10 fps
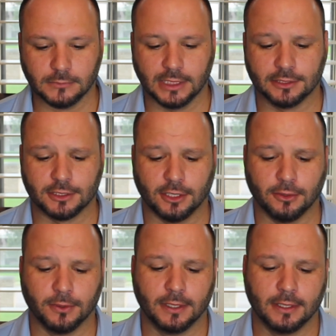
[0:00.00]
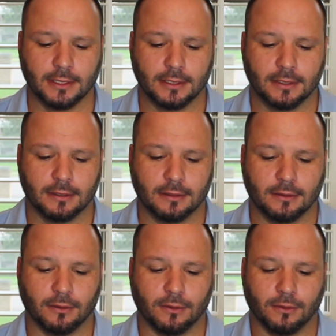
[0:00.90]
And so
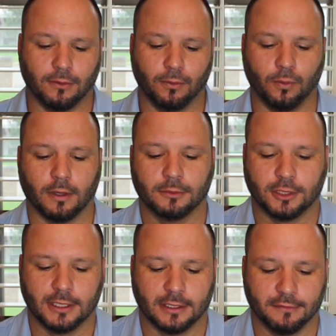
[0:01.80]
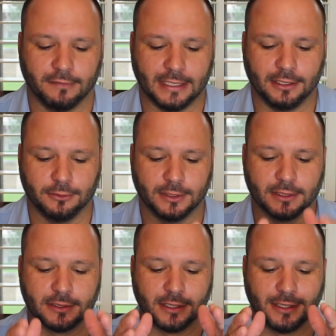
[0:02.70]
what I'm trying to convey to you
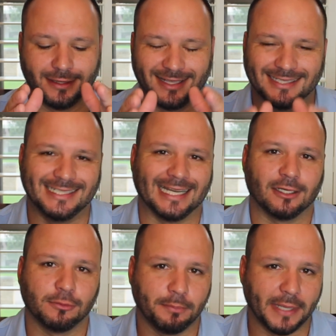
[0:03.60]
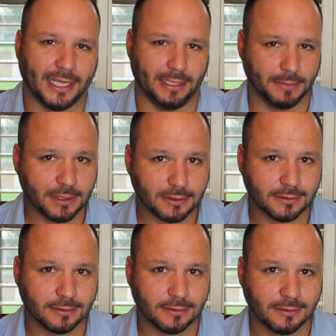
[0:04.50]
is the down payment
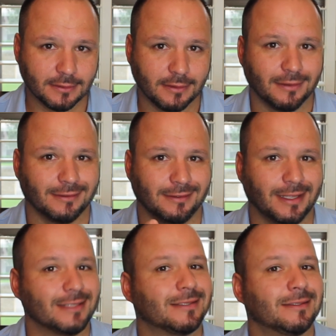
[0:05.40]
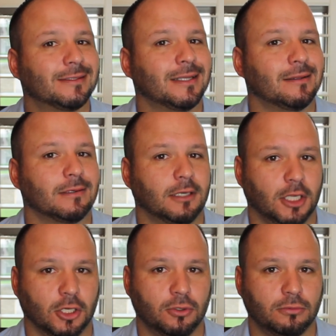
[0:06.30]
lets the seller
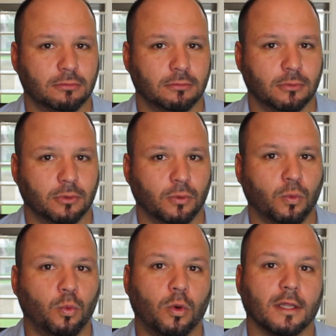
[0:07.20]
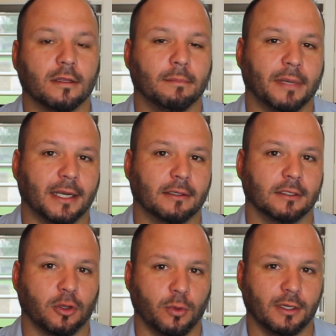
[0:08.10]
know what the buyer
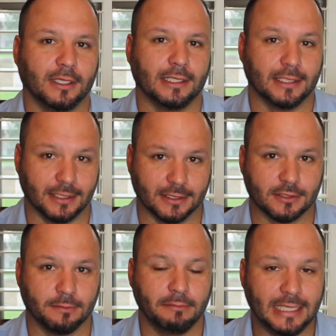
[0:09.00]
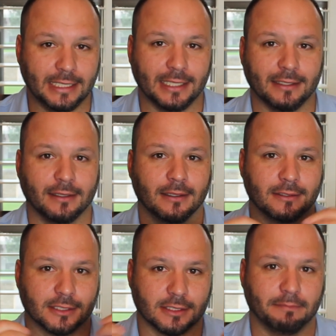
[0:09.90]
liquidity is. Meaning,
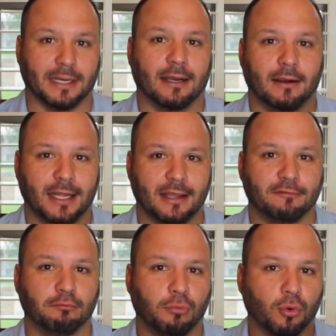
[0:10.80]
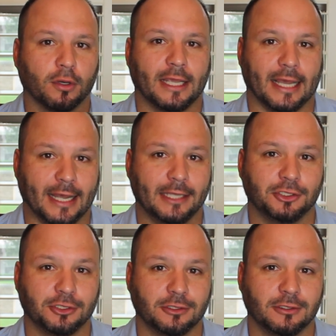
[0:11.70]
does the buyer have more
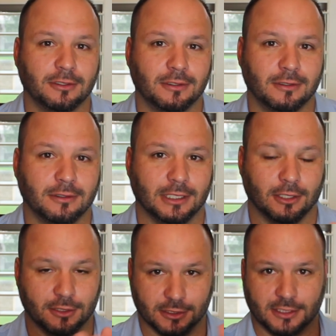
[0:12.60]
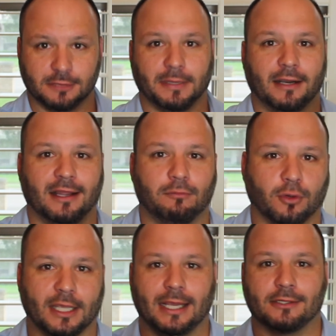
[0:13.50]
cash? You know, does this buyer have more
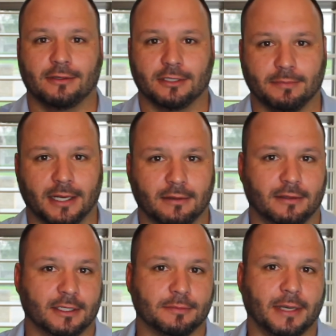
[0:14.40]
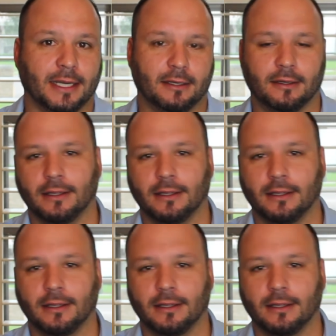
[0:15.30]
cash than this buyer than this buyer?